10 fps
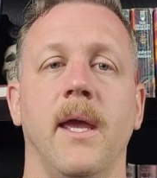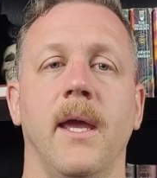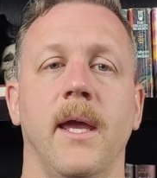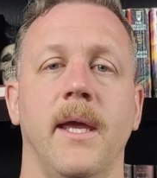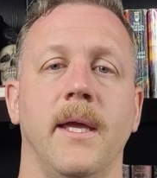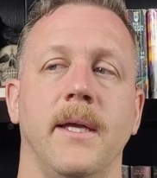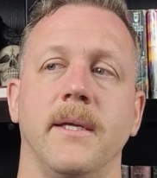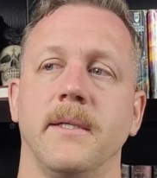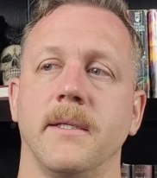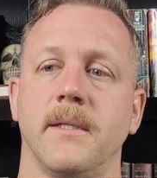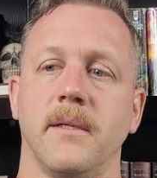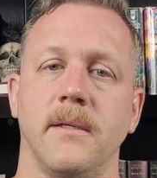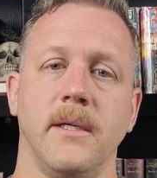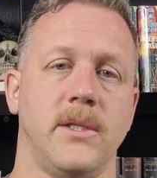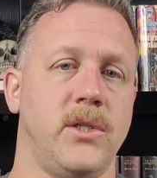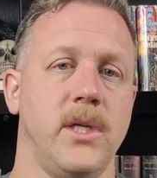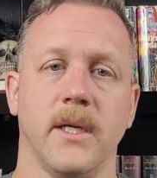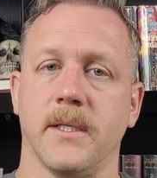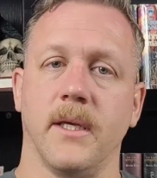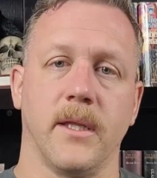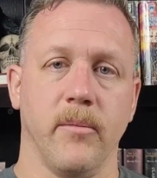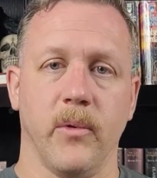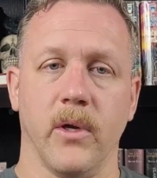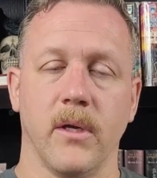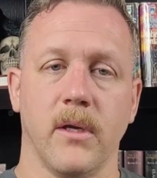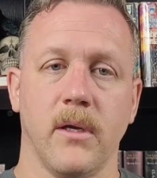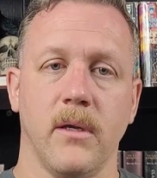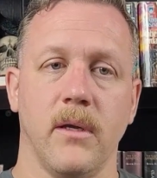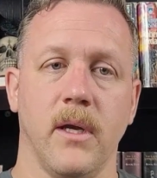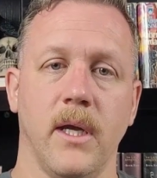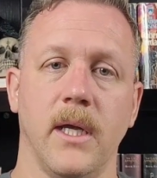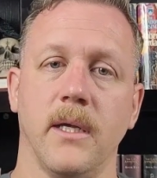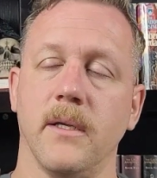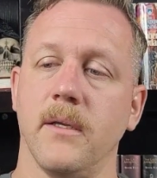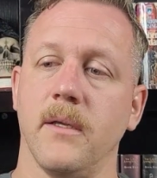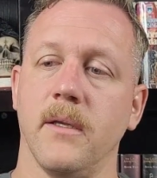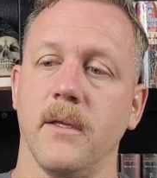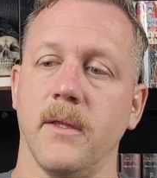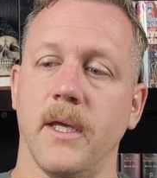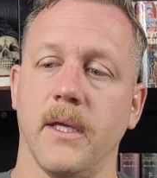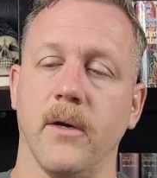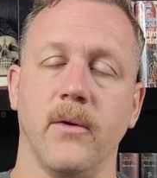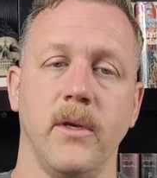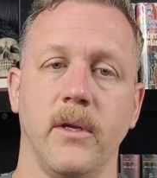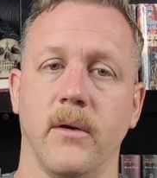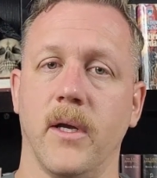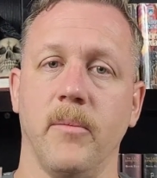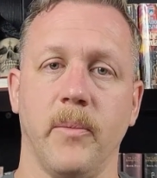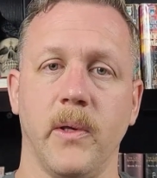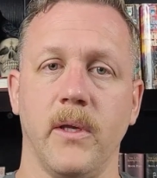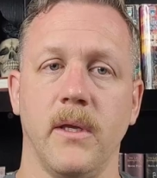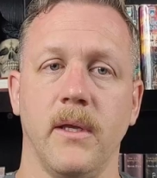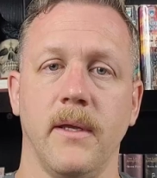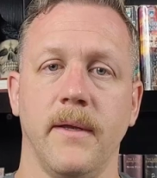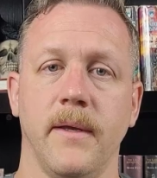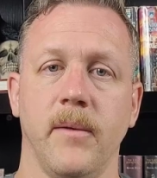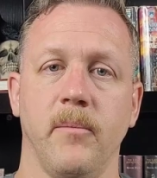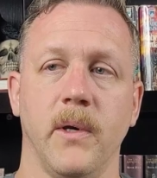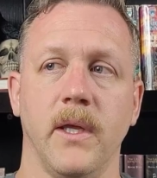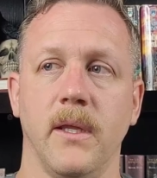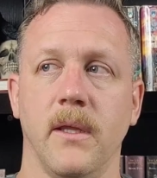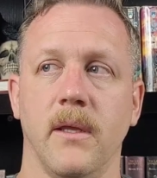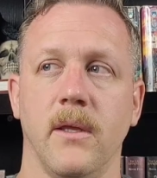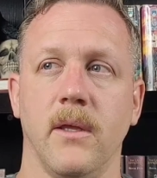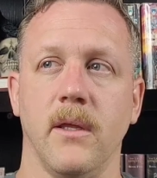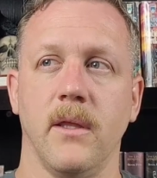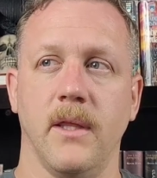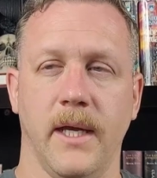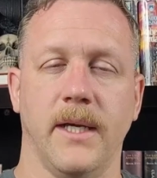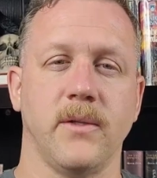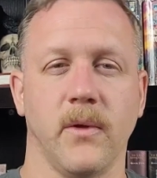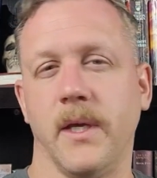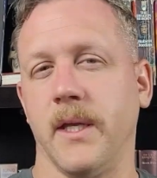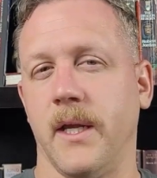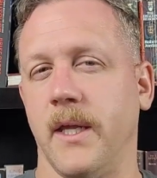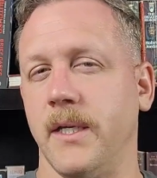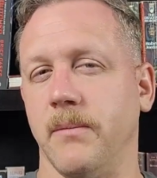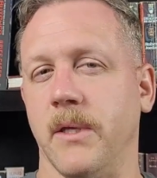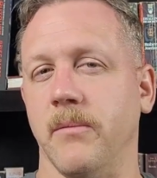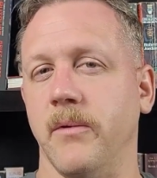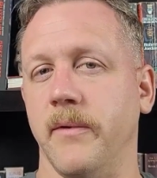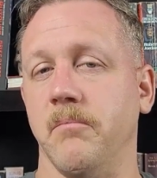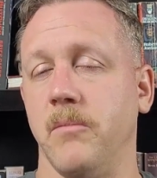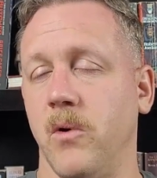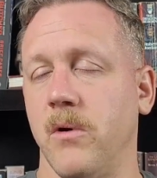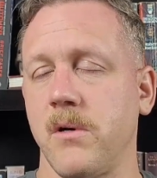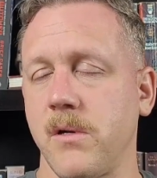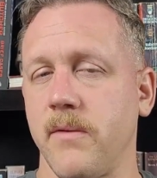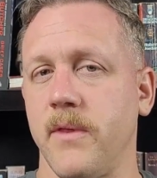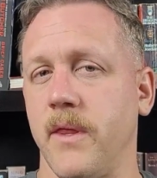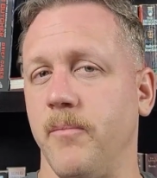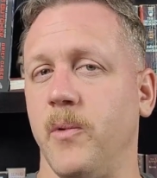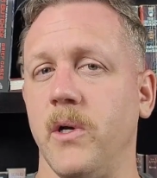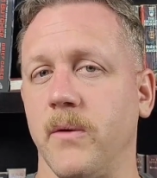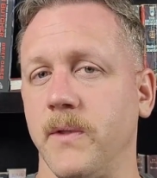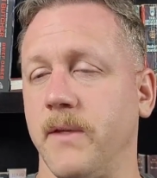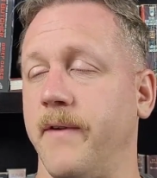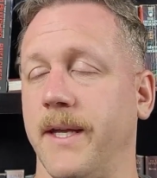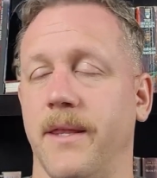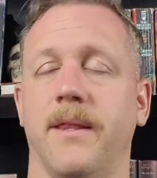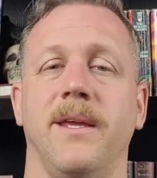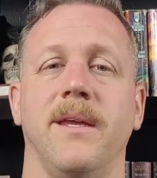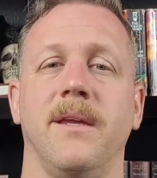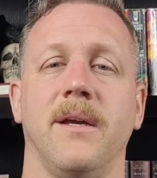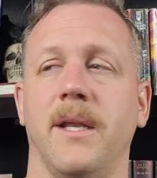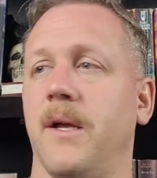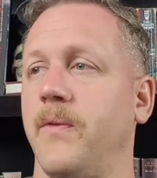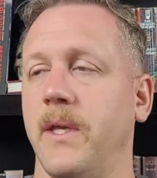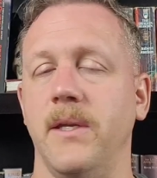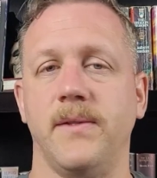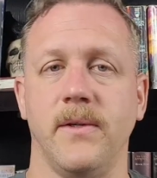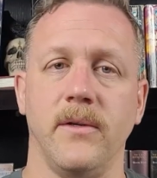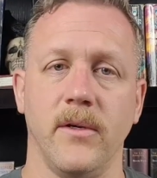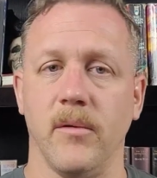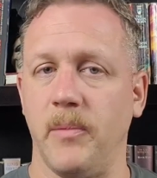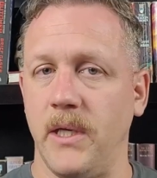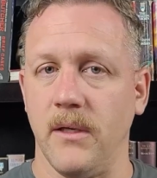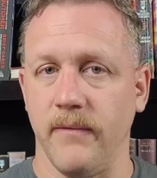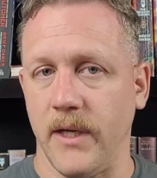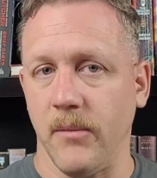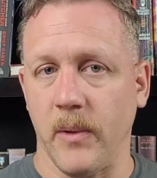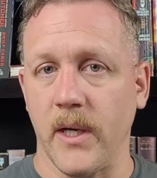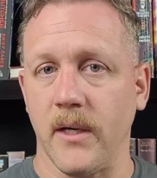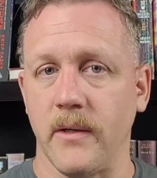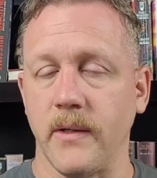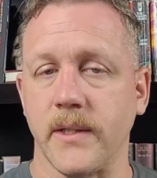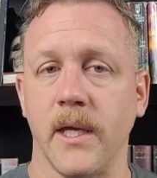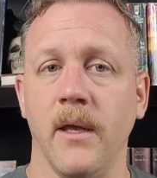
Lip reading: And it's just like the book. And they go to Europe. But the actual thing that I liked about the movie more than the book was the fact that they cut out the Eastern European vampires